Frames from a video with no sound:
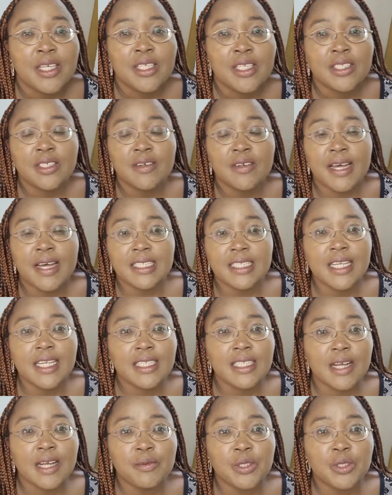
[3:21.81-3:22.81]
So I think
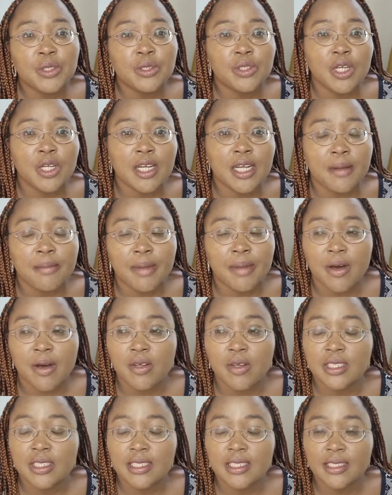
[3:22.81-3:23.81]
that we should talk
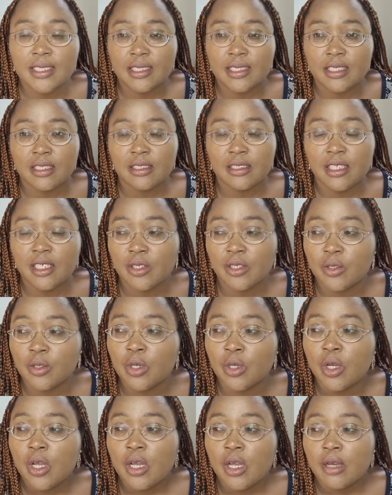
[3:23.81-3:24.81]
about this thing,
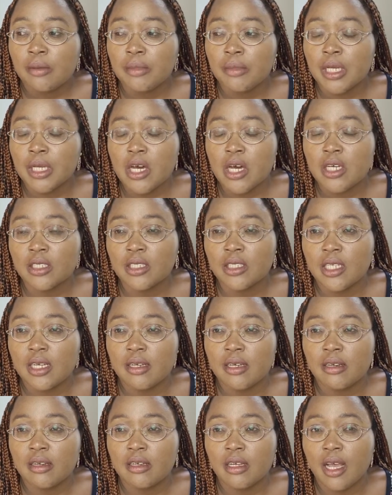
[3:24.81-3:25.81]
because
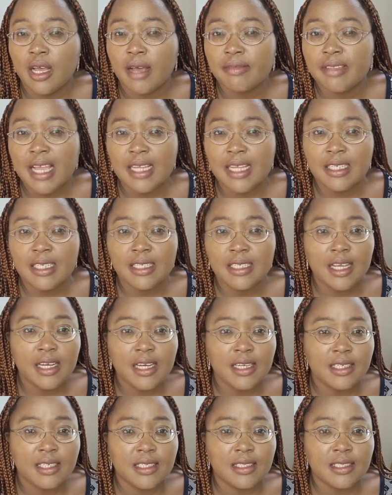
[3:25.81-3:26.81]
after the
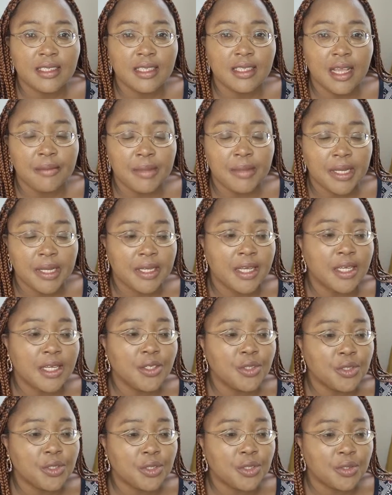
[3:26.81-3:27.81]
killing in
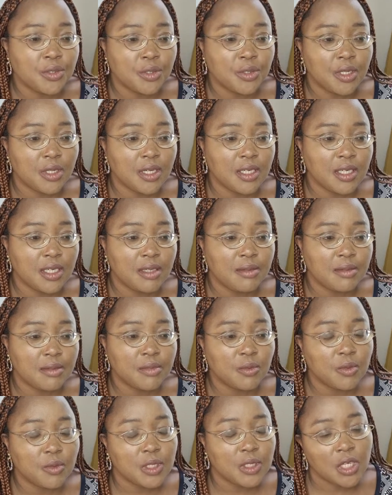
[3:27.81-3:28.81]

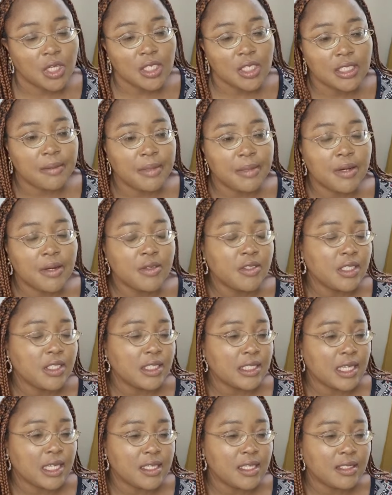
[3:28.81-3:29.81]
MNA, we talked about
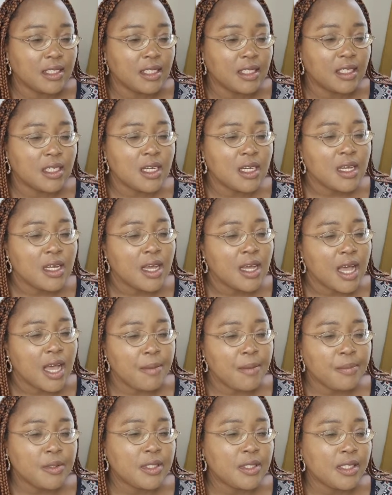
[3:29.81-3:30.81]
it, and I
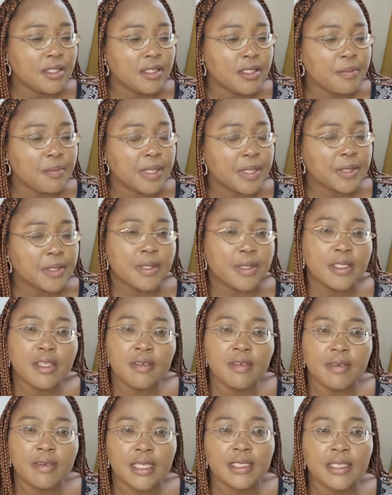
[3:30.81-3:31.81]
put this in
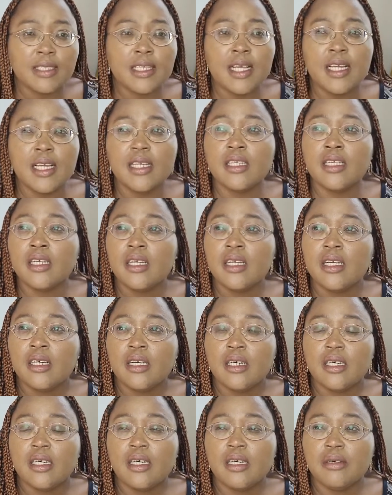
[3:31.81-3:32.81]
perspective and said,
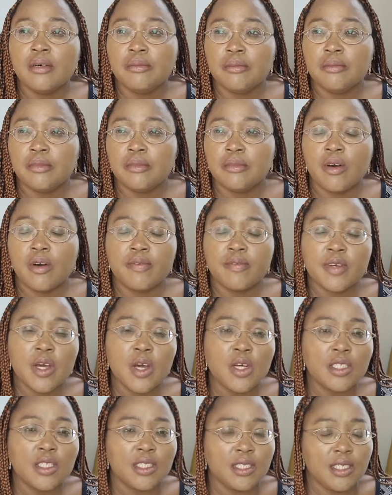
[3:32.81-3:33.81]
of
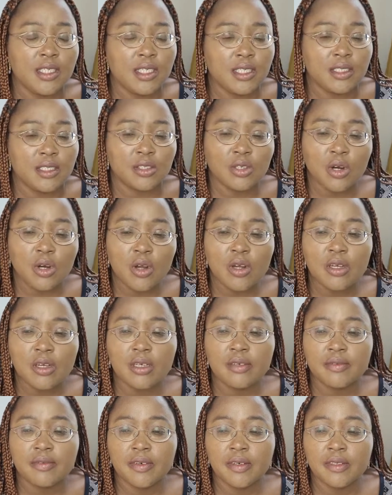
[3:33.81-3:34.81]
course, it is wrong
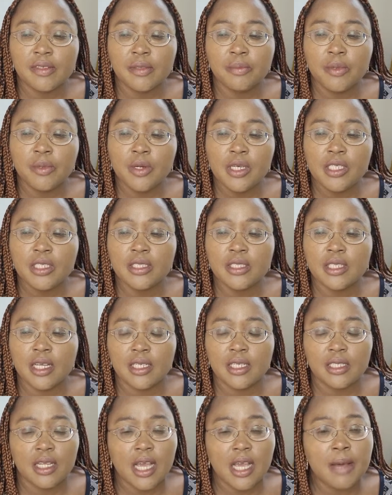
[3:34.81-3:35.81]
for the police
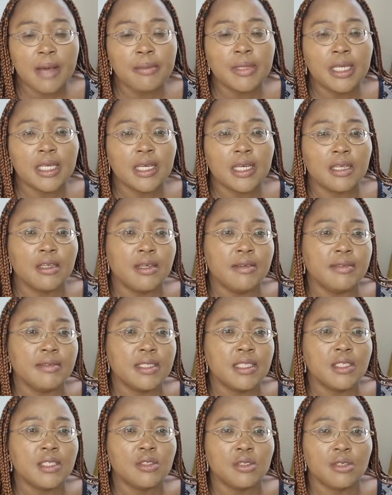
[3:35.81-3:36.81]
and the army and
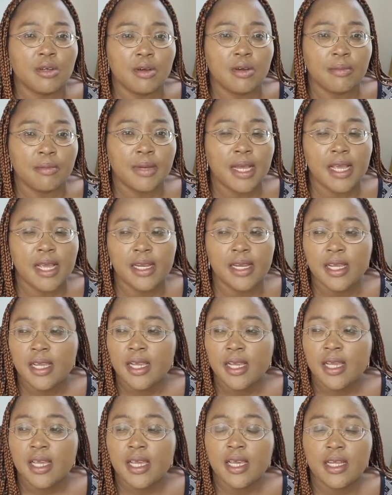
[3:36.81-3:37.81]
everything to combine
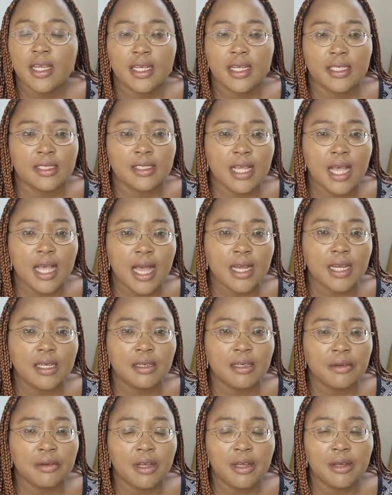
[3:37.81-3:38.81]
and attack
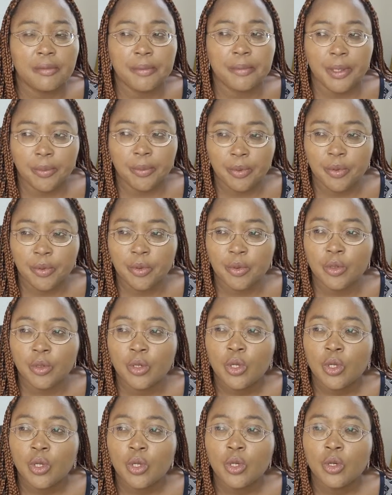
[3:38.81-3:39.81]
people
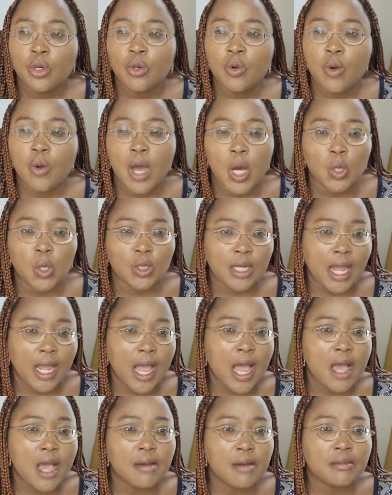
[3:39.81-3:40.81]
who are
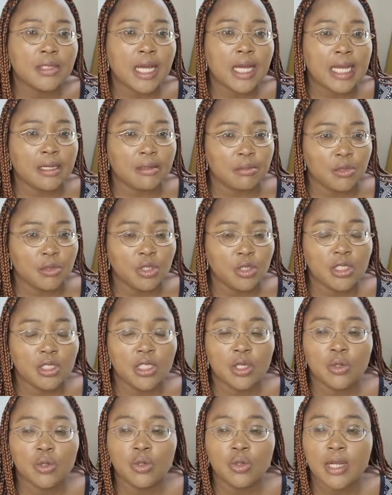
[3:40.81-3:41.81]
unarmed. At the most,
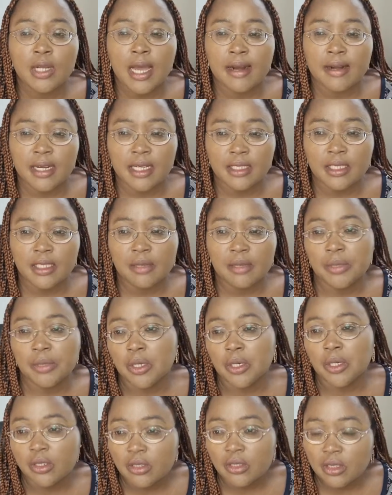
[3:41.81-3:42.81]
they could arrest them
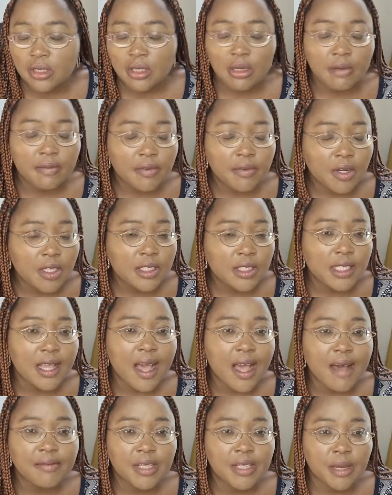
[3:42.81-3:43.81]
because, of course, they
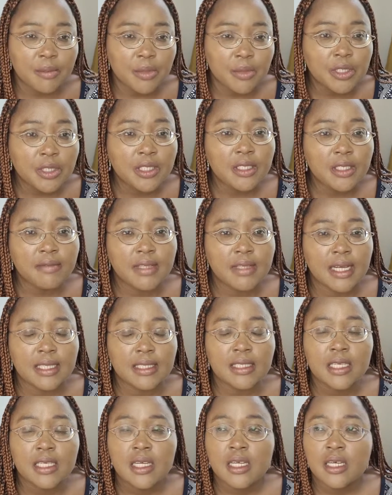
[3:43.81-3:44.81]
have their motive
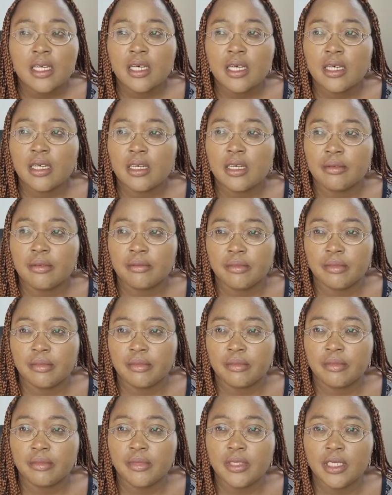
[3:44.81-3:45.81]
that
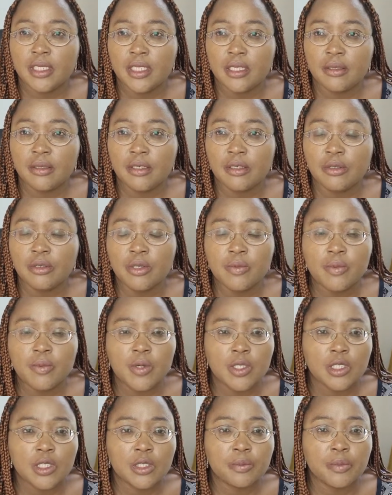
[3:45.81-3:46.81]
the group
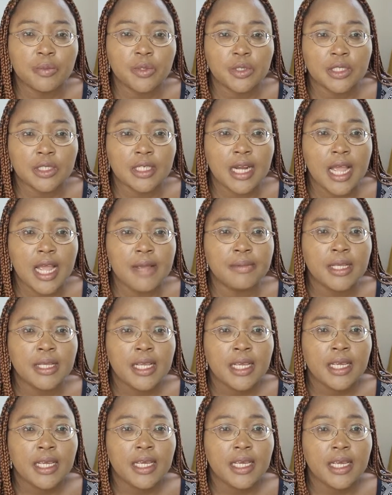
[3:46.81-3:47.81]
was proscribed
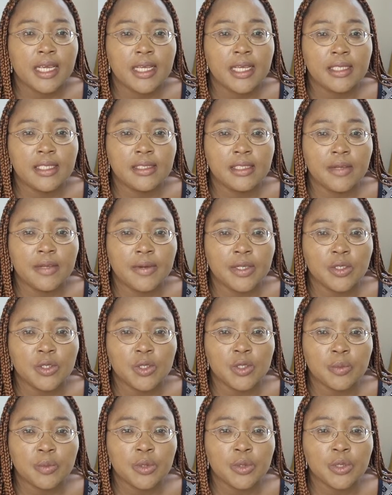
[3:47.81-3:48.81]
and they were not
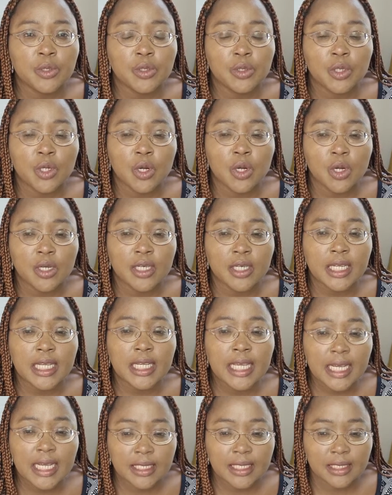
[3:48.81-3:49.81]
supposed to
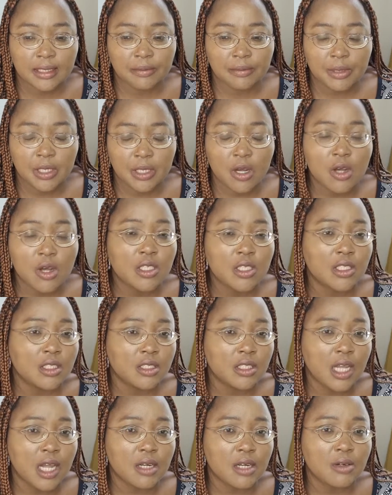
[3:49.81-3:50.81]
congregate because
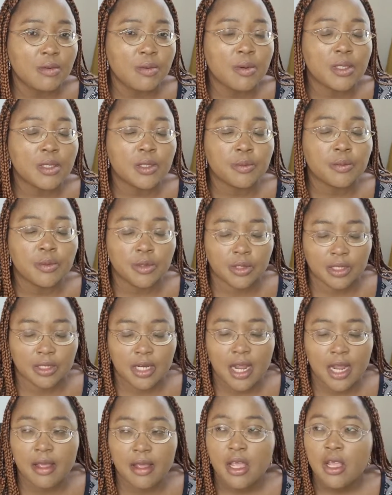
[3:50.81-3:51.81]
their group was
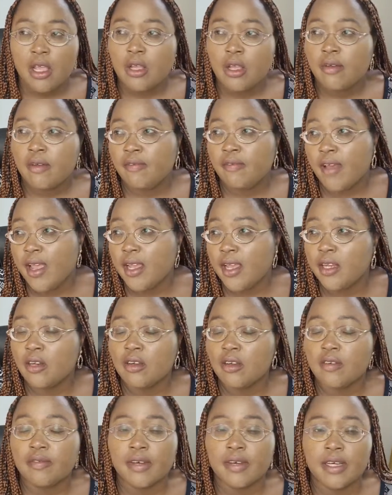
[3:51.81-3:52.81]
proscribed. Fair
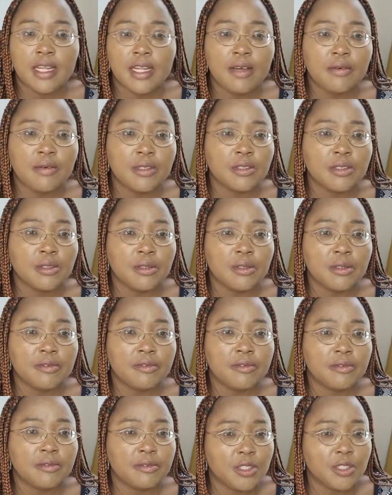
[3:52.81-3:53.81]
enough. And I was of
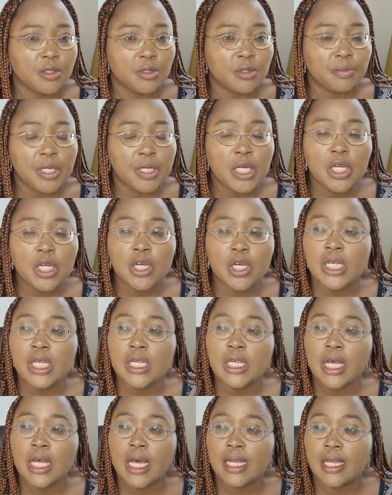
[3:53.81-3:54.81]
the
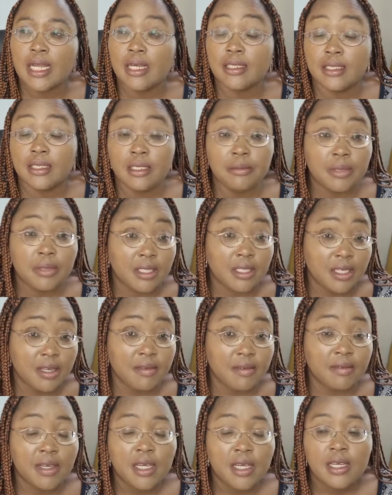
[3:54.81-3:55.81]
opinion, and I still
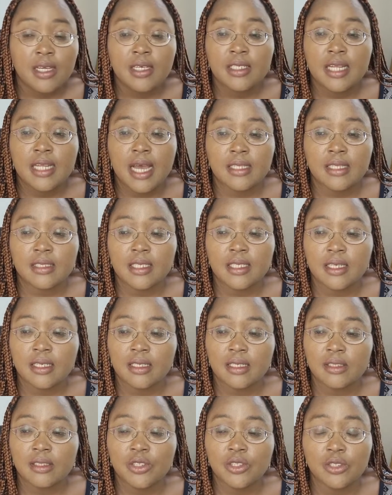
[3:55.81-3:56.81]
believe that
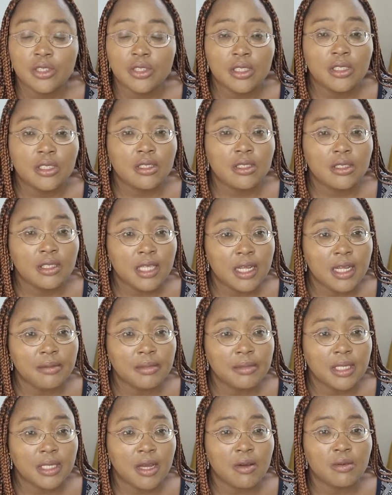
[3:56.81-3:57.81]
shooting
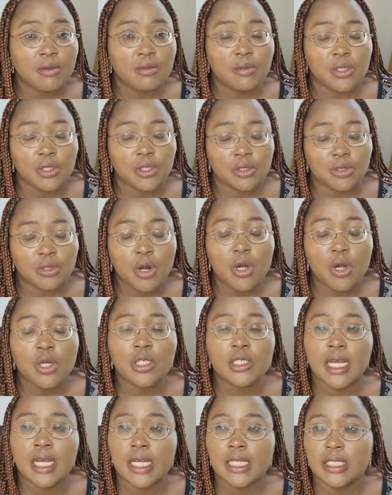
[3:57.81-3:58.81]
them down was
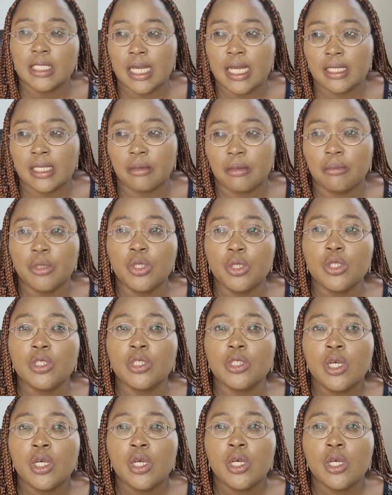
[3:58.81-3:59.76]
wrong, that at the most,